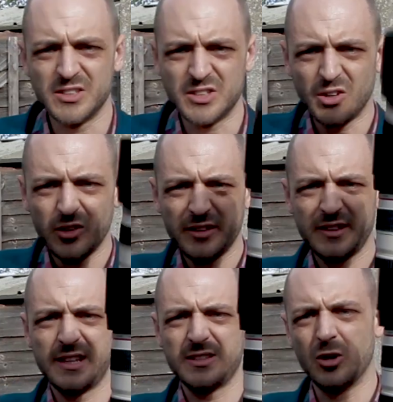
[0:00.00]
hoods on,
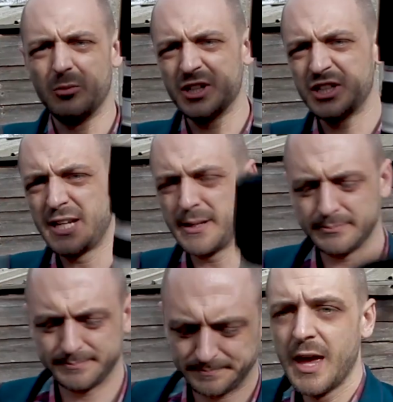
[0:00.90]
there's not much in it.
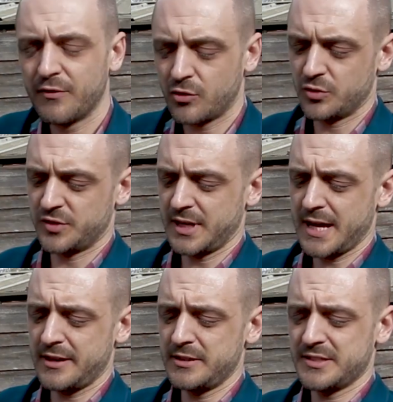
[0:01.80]
Of course, the
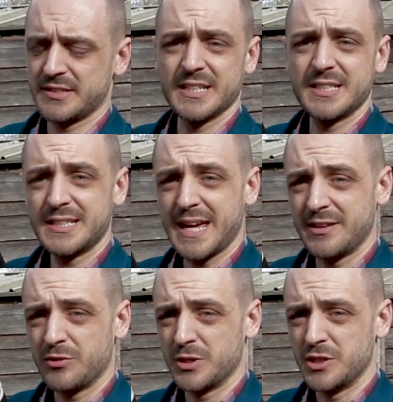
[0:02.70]
Canon doesn't
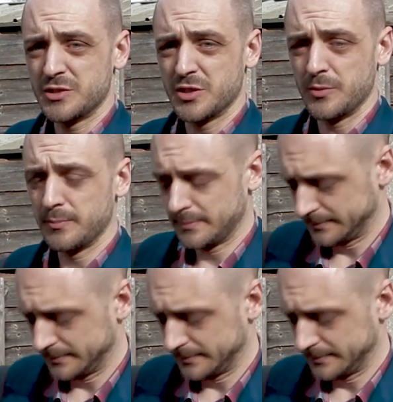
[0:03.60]
extend when you zoom.